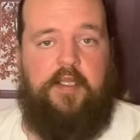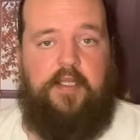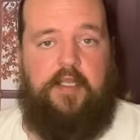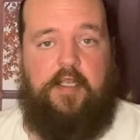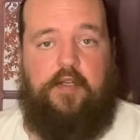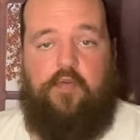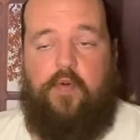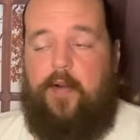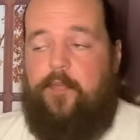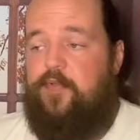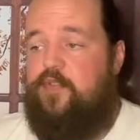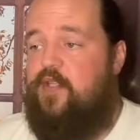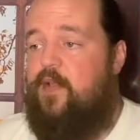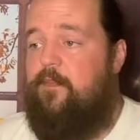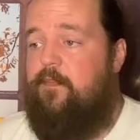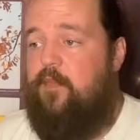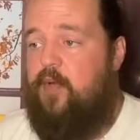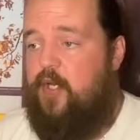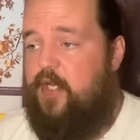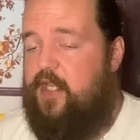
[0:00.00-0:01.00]
It could
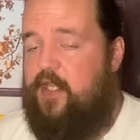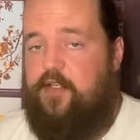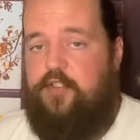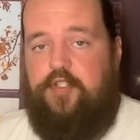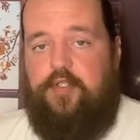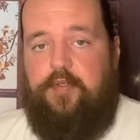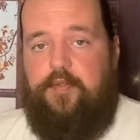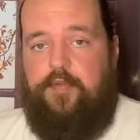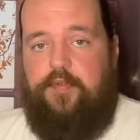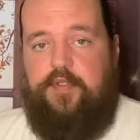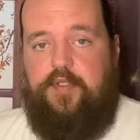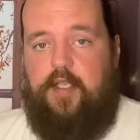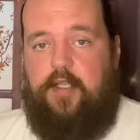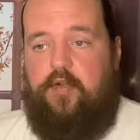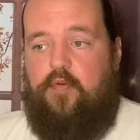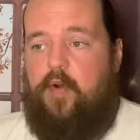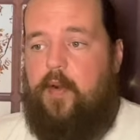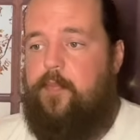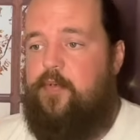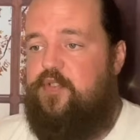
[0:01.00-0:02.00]
represent money issues. It
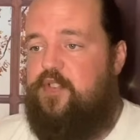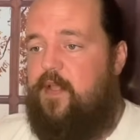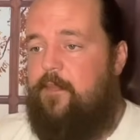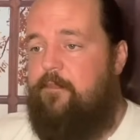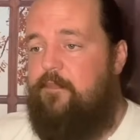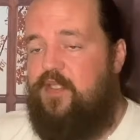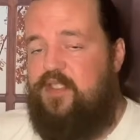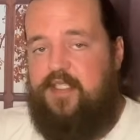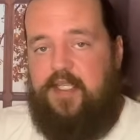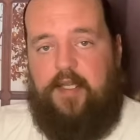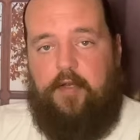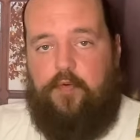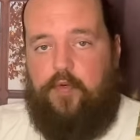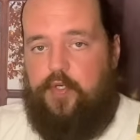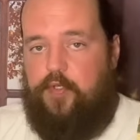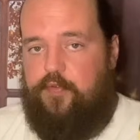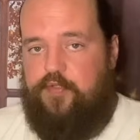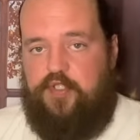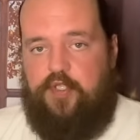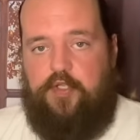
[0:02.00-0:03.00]
could represent
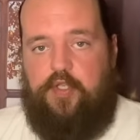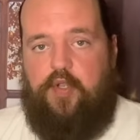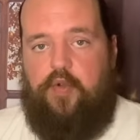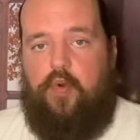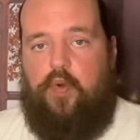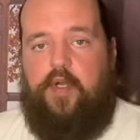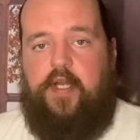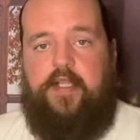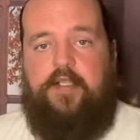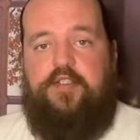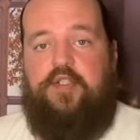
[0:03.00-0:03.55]
material security.